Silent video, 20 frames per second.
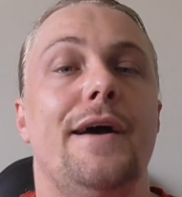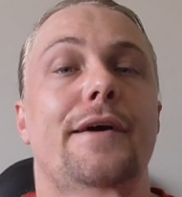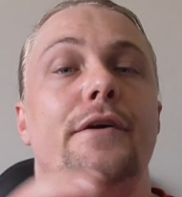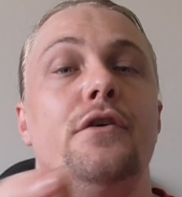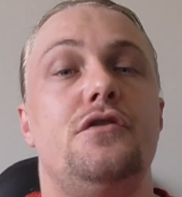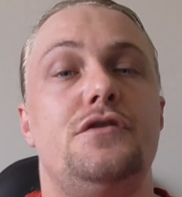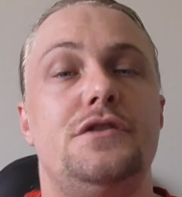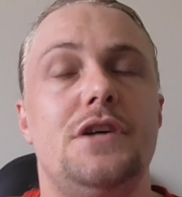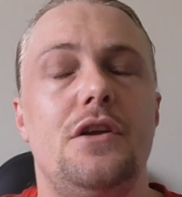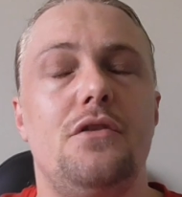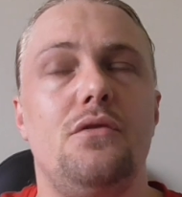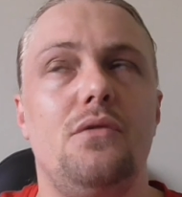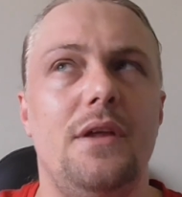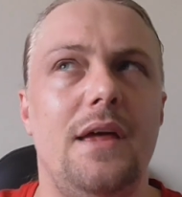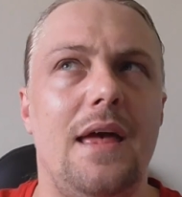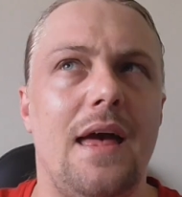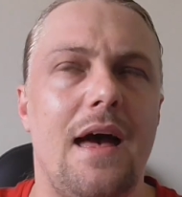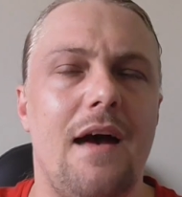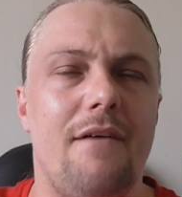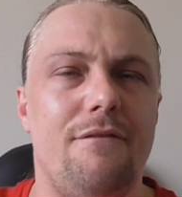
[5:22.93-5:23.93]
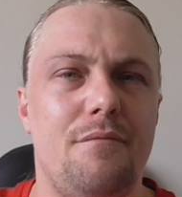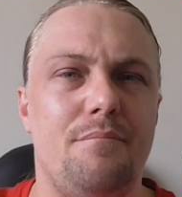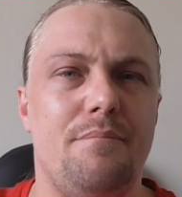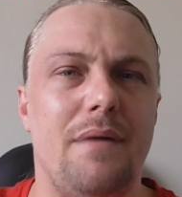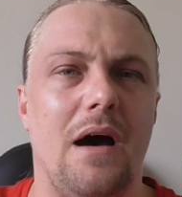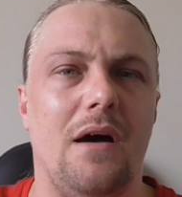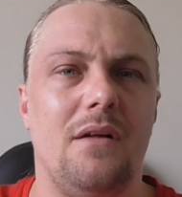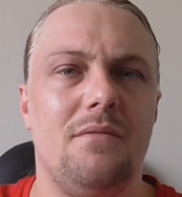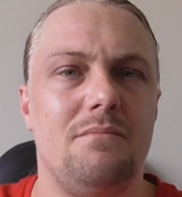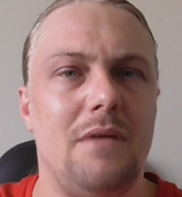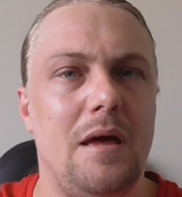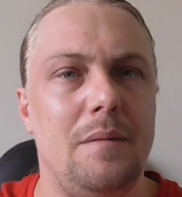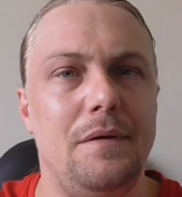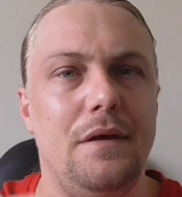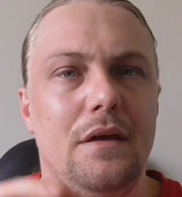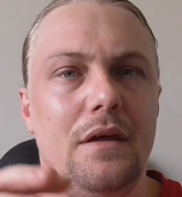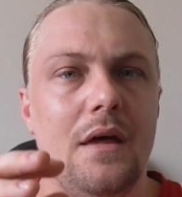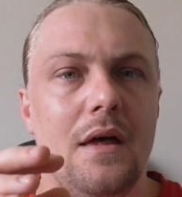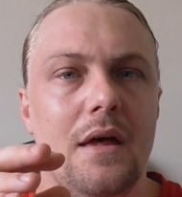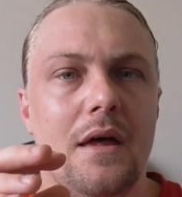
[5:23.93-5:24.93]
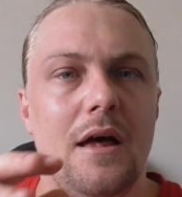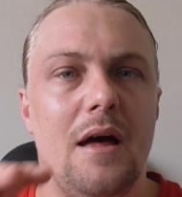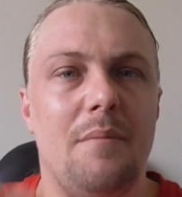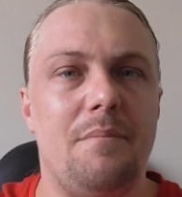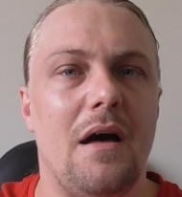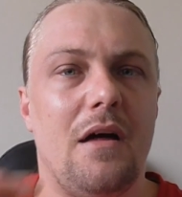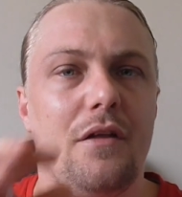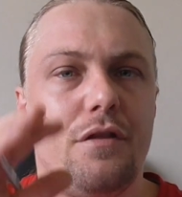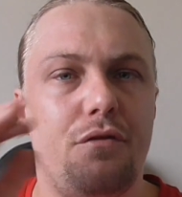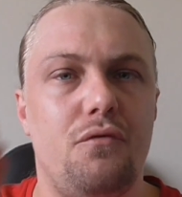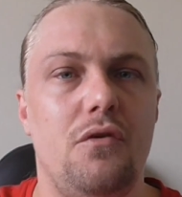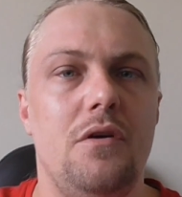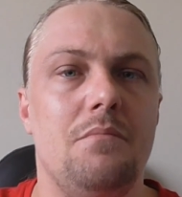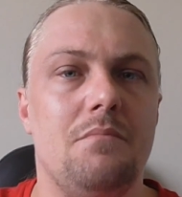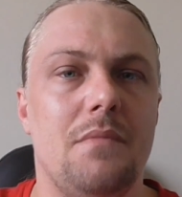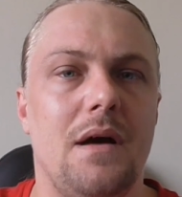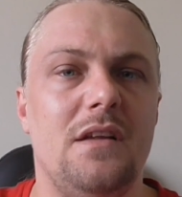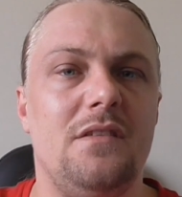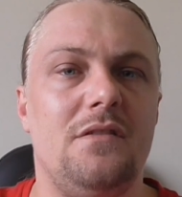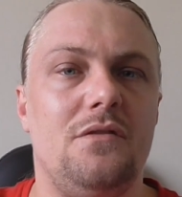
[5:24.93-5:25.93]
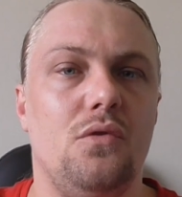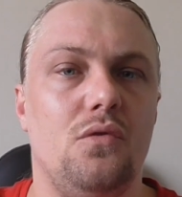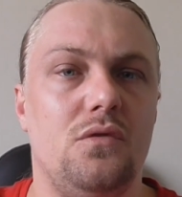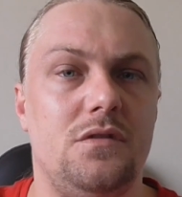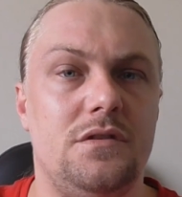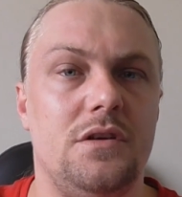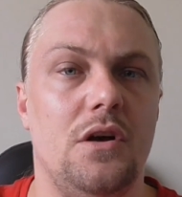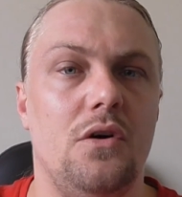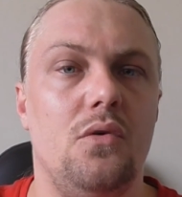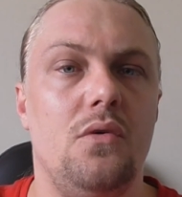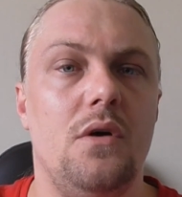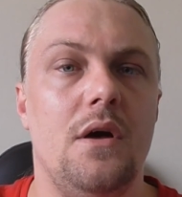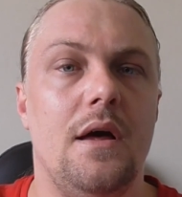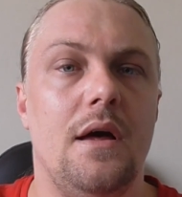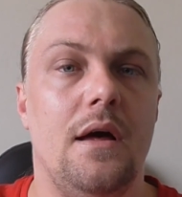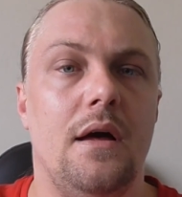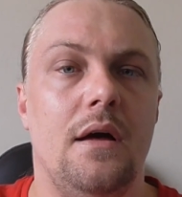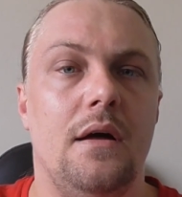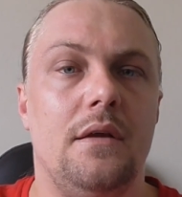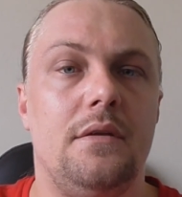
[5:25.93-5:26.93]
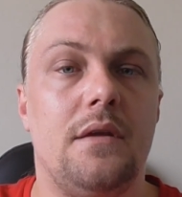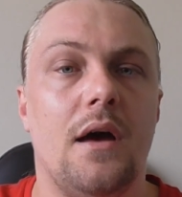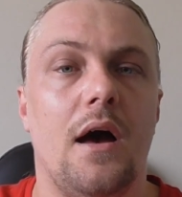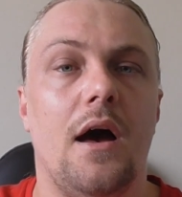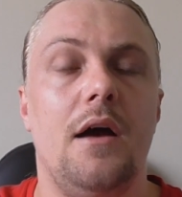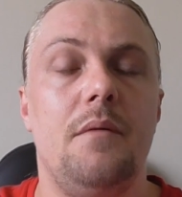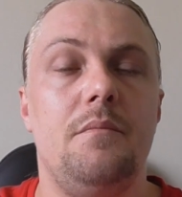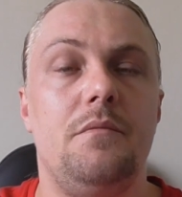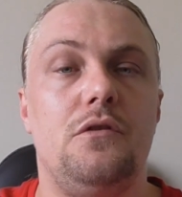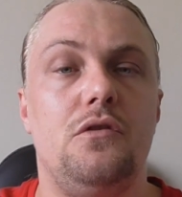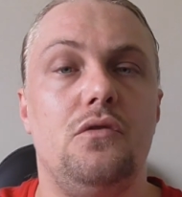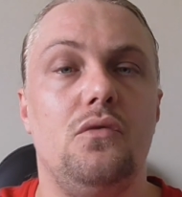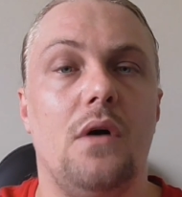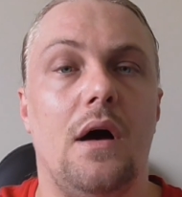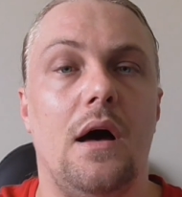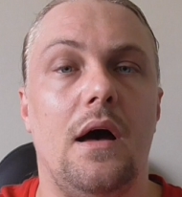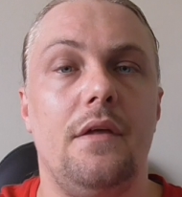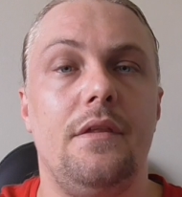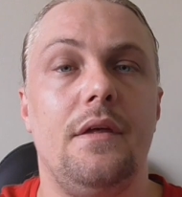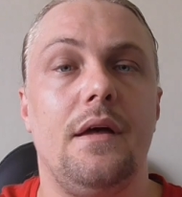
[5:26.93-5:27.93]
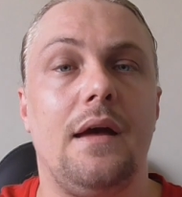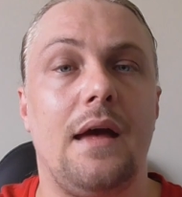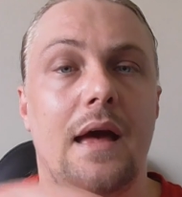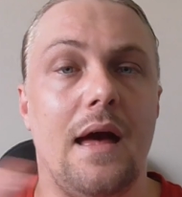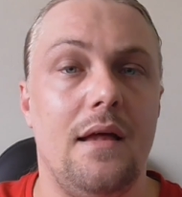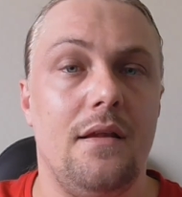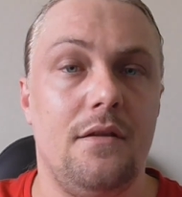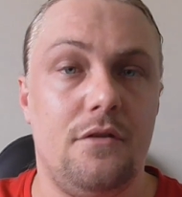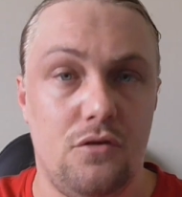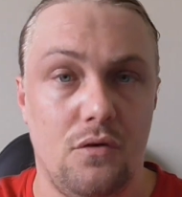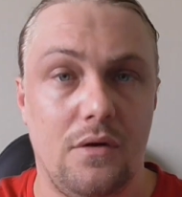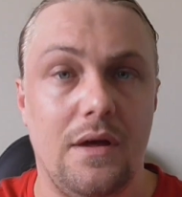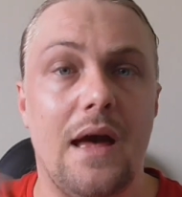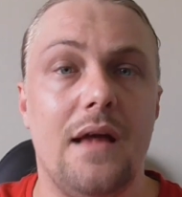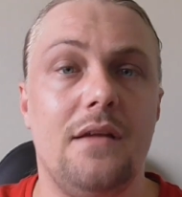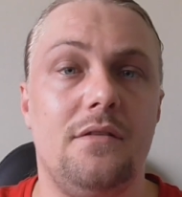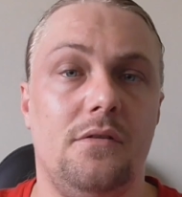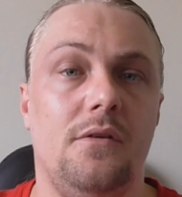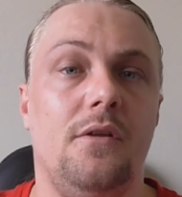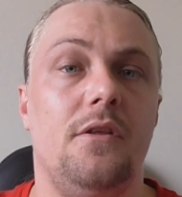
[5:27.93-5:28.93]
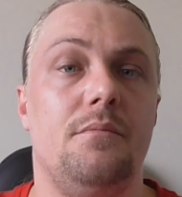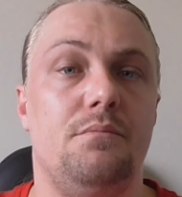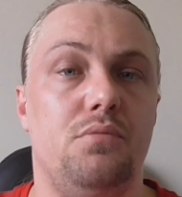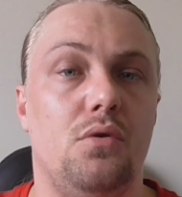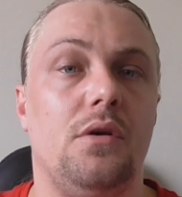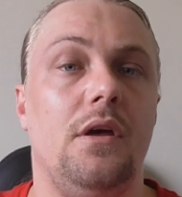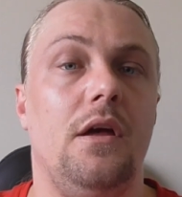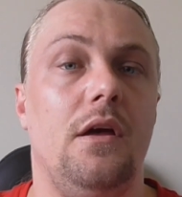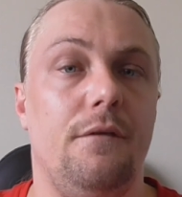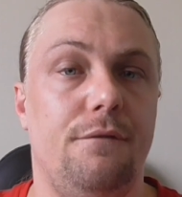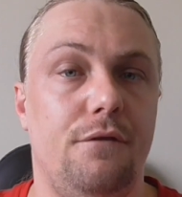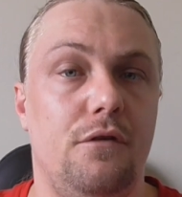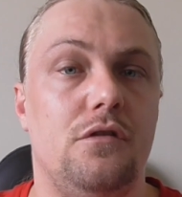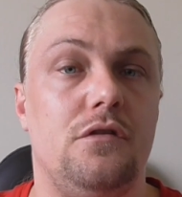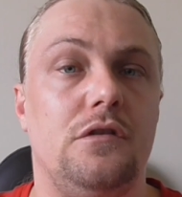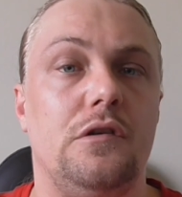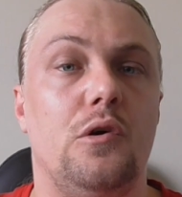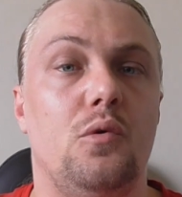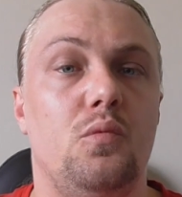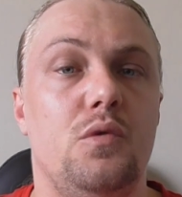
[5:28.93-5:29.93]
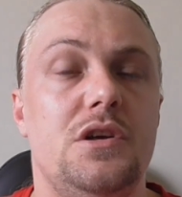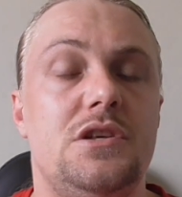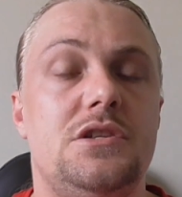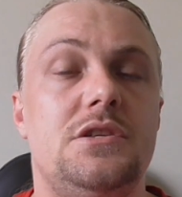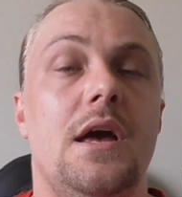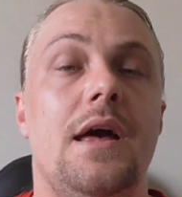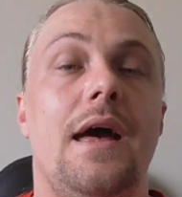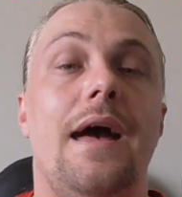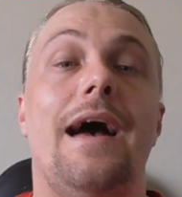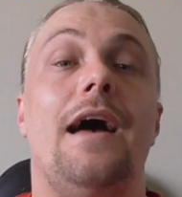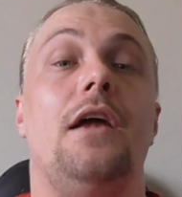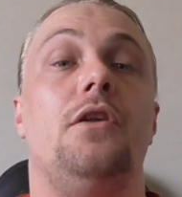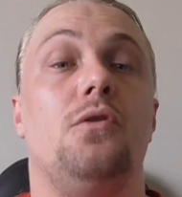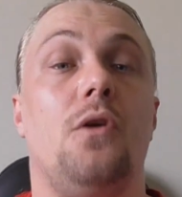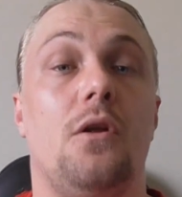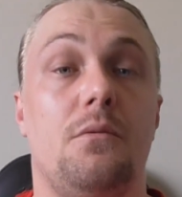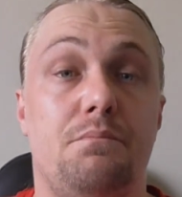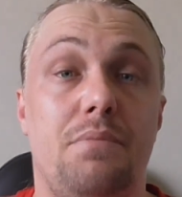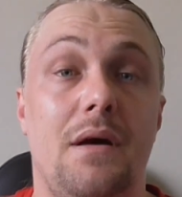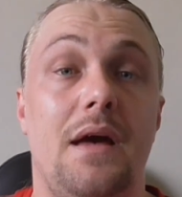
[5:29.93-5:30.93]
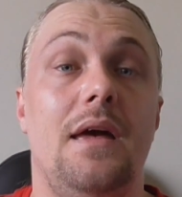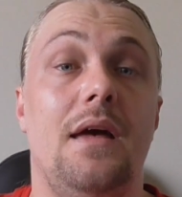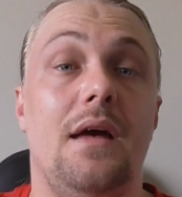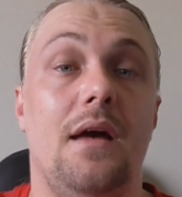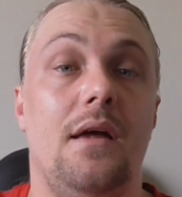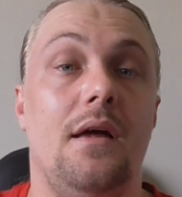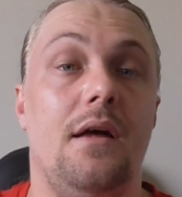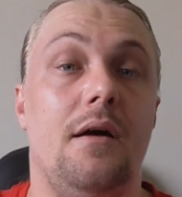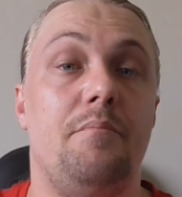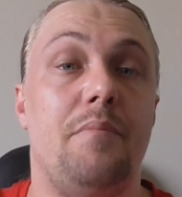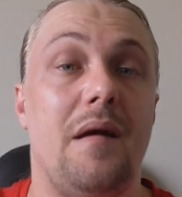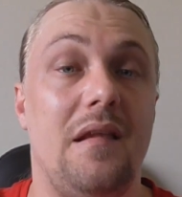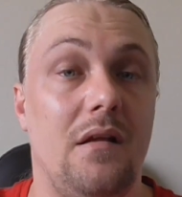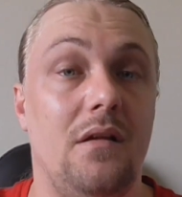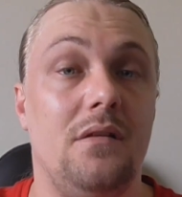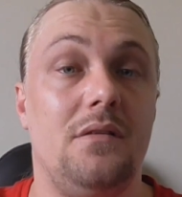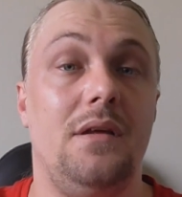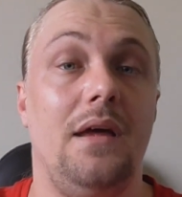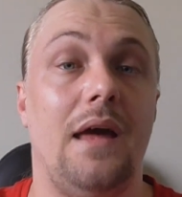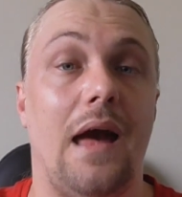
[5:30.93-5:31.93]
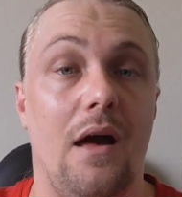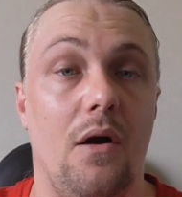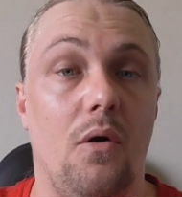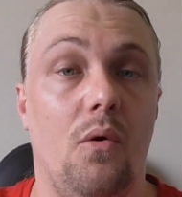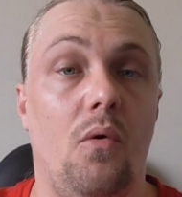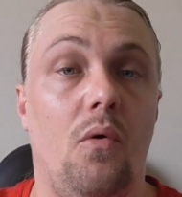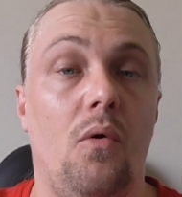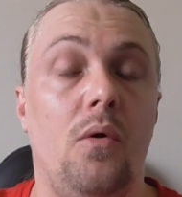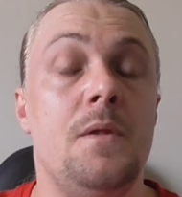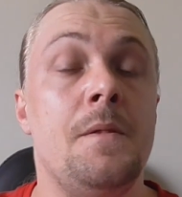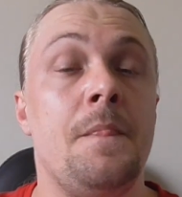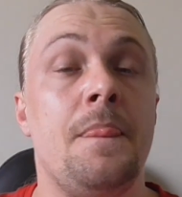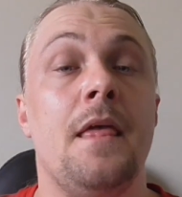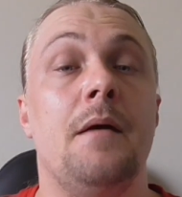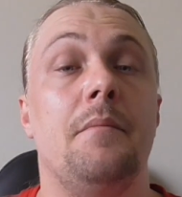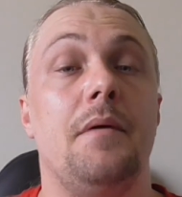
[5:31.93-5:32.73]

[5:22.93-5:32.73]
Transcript: You generally have maybe about 3 months or so time to either cancel the booking if you so wish and not pay a penalty at all.